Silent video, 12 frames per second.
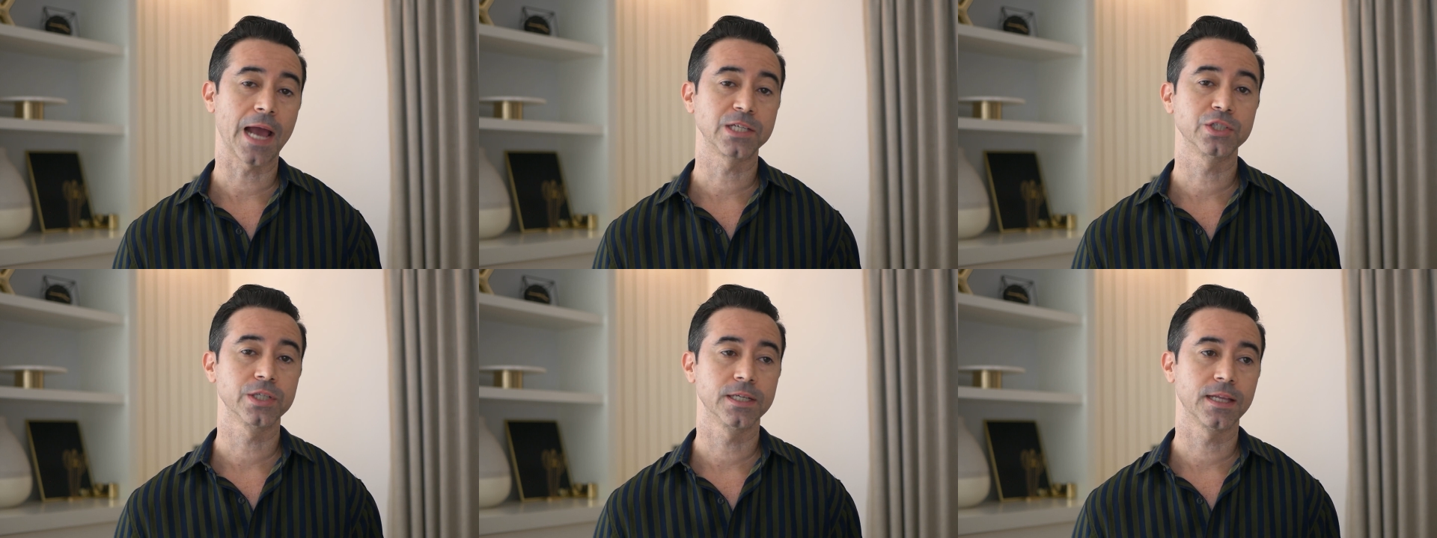you're
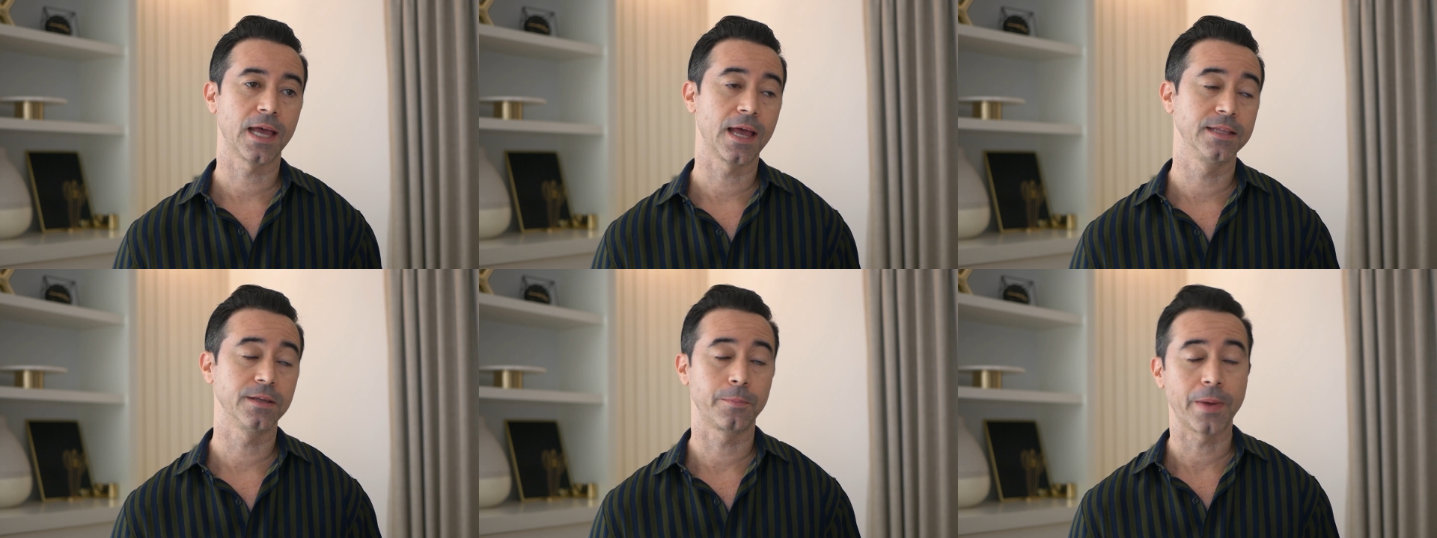actually going to
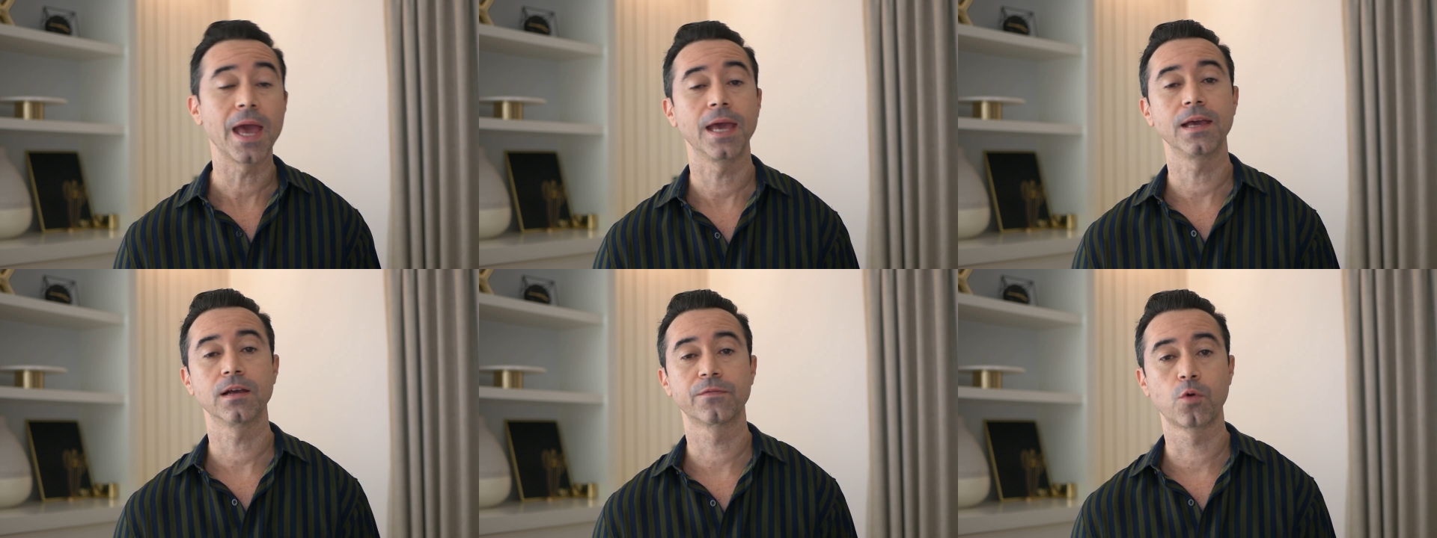end up
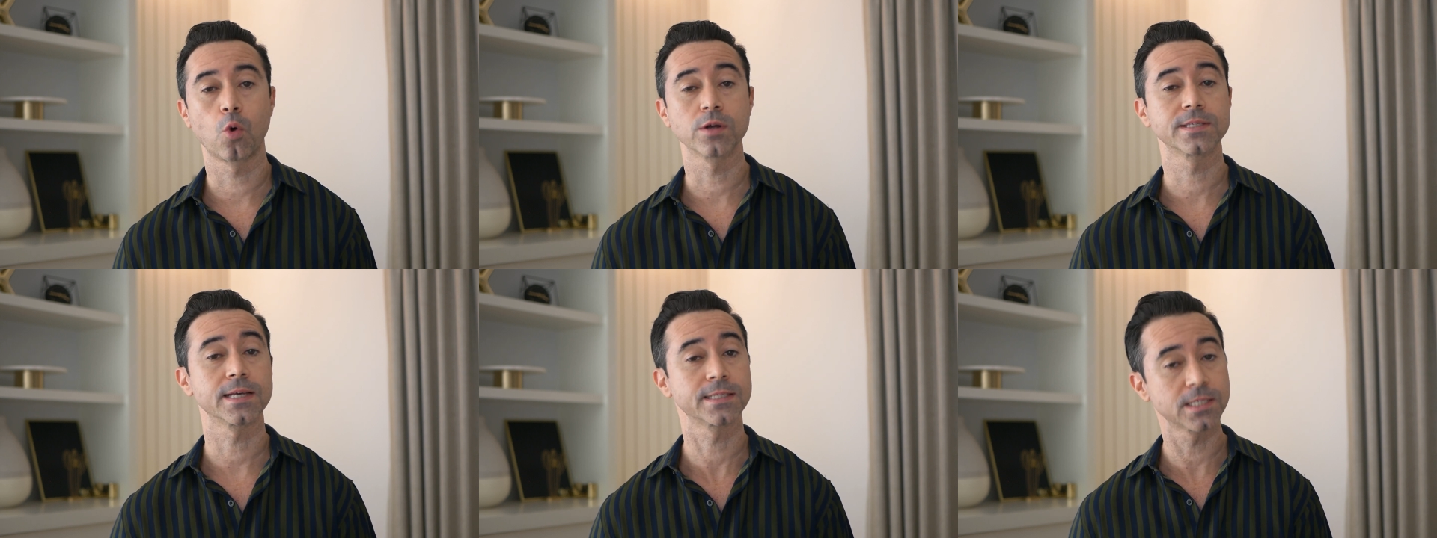paying, of
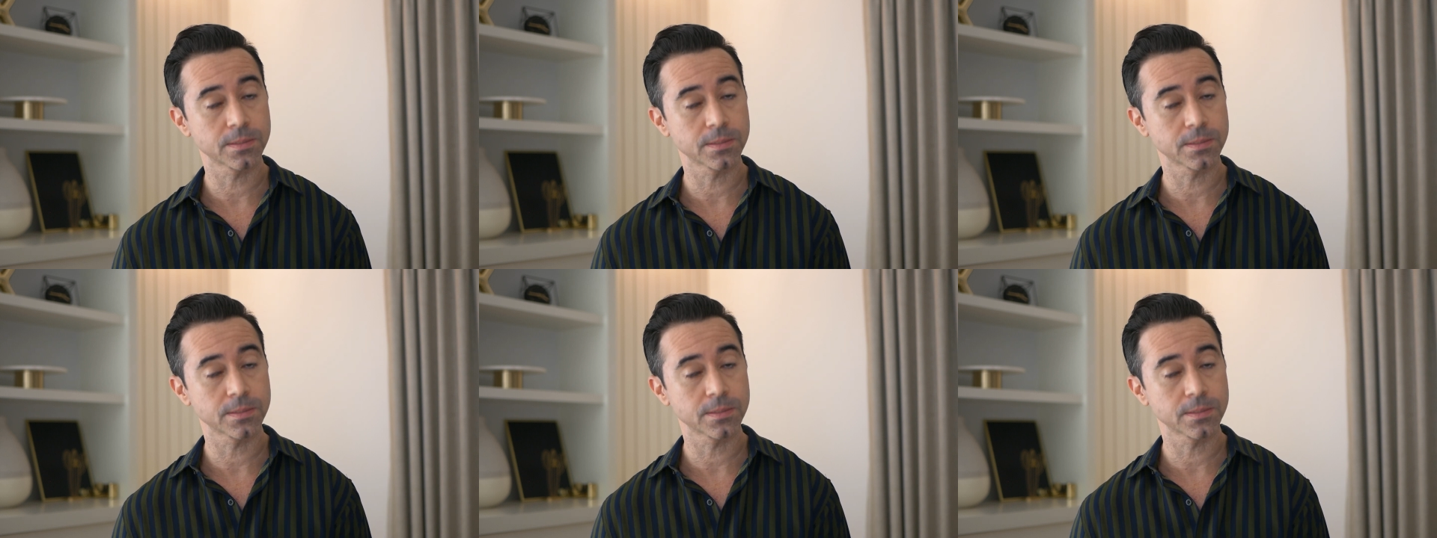course,